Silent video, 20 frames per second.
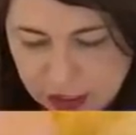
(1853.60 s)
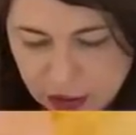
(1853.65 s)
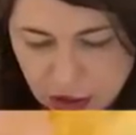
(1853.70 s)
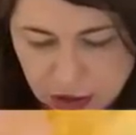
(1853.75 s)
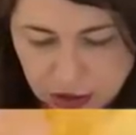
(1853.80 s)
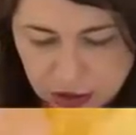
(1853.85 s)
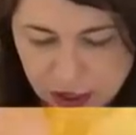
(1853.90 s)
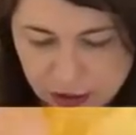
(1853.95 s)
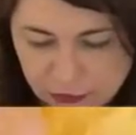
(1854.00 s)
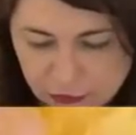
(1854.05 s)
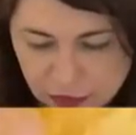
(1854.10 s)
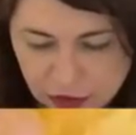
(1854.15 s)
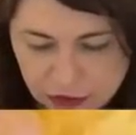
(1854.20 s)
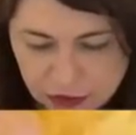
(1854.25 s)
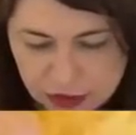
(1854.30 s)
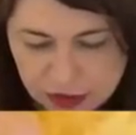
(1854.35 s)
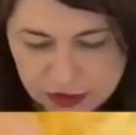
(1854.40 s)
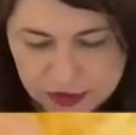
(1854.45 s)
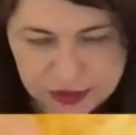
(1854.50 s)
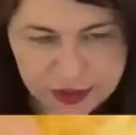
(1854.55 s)
and I love
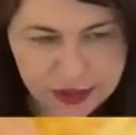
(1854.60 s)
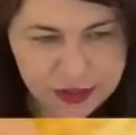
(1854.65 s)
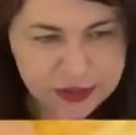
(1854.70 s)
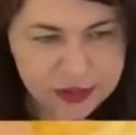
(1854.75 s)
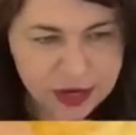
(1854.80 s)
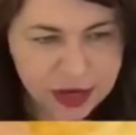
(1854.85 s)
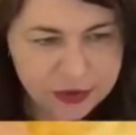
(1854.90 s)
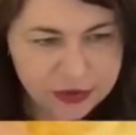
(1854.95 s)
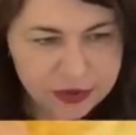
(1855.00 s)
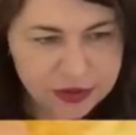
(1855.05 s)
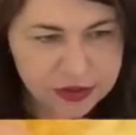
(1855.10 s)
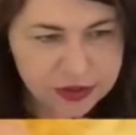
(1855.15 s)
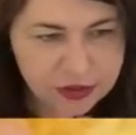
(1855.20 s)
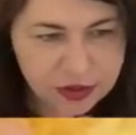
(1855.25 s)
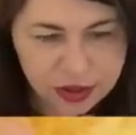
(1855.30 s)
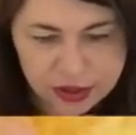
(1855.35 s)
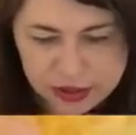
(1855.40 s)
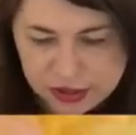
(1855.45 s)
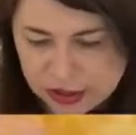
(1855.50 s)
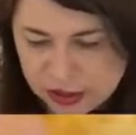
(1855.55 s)
that there's these other
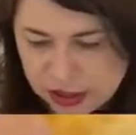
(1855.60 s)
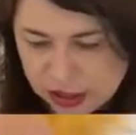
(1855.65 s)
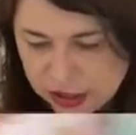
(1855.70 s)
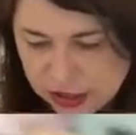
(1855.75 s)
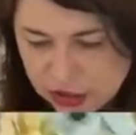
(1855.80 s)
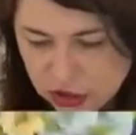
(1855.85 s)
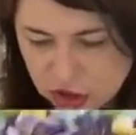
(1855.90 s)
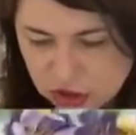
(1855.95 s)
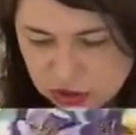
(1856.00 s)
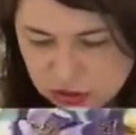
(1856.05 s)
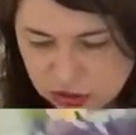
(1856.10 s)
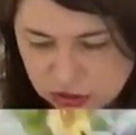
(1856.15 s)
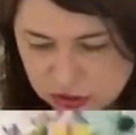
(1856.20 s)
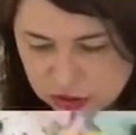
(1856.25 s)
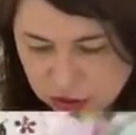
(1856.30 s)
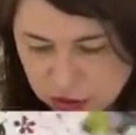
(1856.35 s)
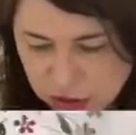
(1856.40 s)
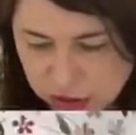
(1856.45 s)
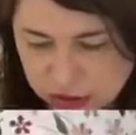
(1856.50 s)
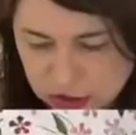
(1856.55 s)
sides that are just
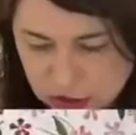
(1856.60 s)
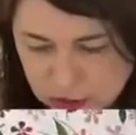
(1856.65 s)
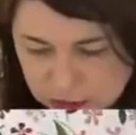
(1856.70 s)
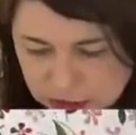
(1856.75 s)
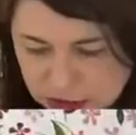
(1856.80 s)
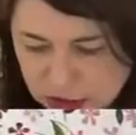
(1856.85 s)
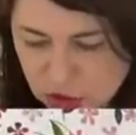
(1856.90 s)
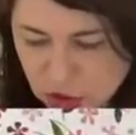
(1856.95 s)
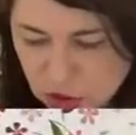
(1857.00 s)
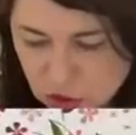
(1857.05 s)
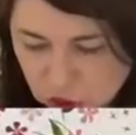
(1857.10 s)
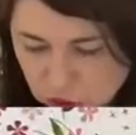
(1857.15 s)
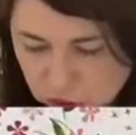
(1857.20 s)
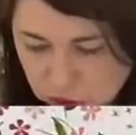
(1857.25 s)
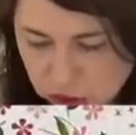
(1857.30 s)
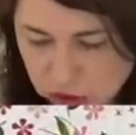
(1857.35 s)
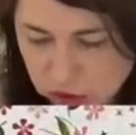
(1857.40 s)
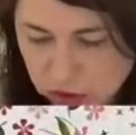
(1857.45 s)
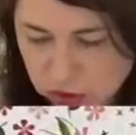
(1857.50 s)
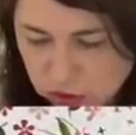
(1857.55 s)
mm. going to be
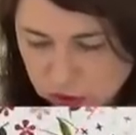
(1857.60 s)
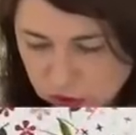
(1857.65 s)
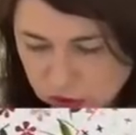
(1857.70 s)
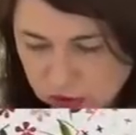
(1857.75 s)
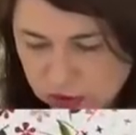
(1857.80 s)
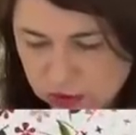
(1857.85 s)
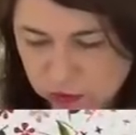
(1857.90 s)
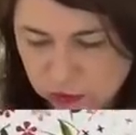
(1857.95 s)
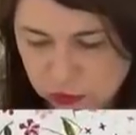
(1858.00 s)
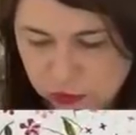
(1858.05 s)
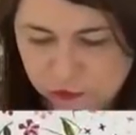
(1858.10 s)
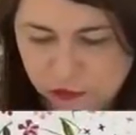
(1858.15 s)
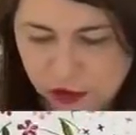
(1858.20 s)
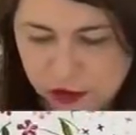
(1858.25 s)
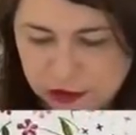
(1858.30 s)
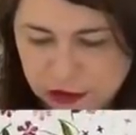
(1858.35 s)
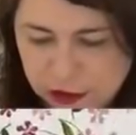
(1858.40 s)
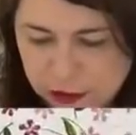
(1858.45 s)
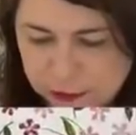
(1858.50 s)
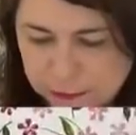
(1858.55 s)
so useful. If
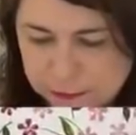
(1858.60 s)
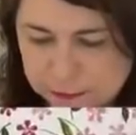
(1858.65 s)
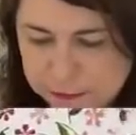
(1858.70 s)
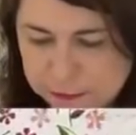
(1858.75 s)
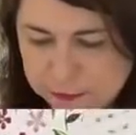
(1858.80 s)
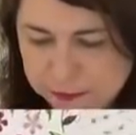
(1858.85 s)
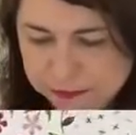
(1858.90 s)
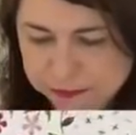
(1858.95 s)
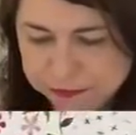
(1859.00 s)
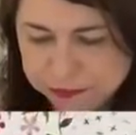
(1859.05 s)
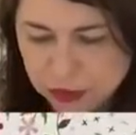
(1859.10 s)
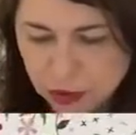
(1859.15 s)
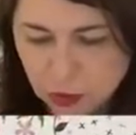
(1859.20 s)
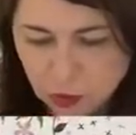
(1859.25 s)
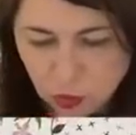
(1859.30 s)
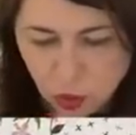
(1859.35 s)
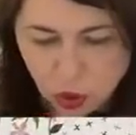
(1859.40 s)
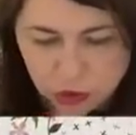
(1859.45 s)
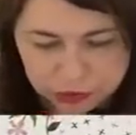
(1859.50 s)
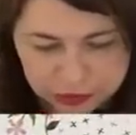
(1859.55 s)
I don't
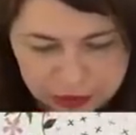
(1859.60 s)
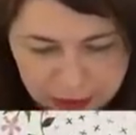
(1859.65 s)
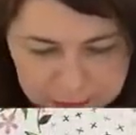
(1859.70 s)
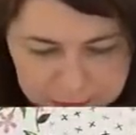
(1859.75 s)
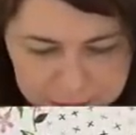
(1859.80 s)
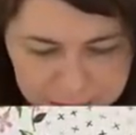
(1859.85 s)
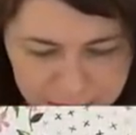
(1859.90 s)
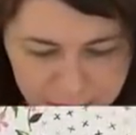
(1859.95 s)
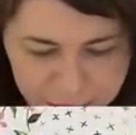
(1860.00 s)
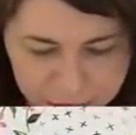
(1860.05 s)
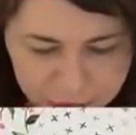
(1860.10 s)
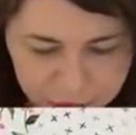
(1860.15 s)
want that big